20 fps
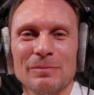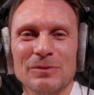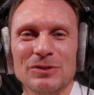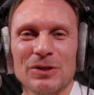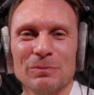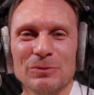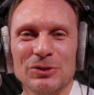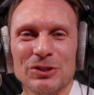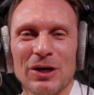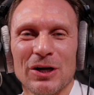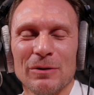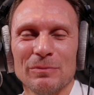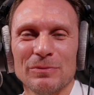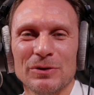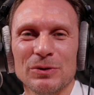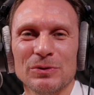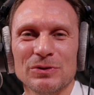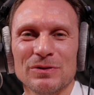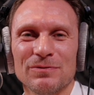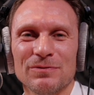Tom Sharp,
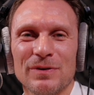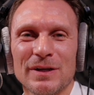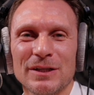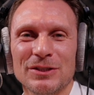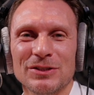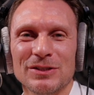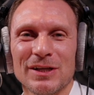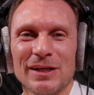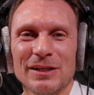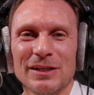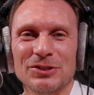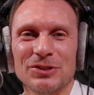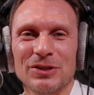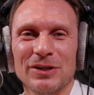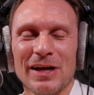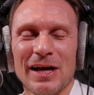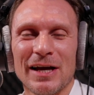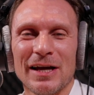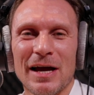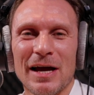News and Features Editor
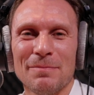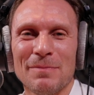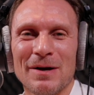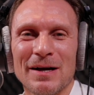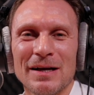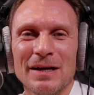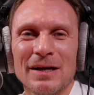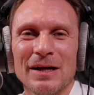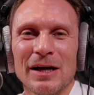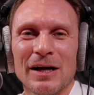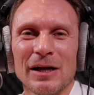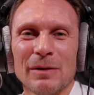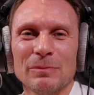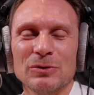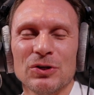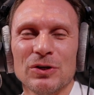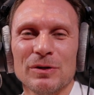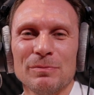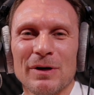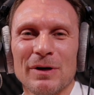at AM, and I'm
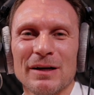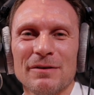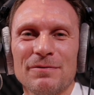joined by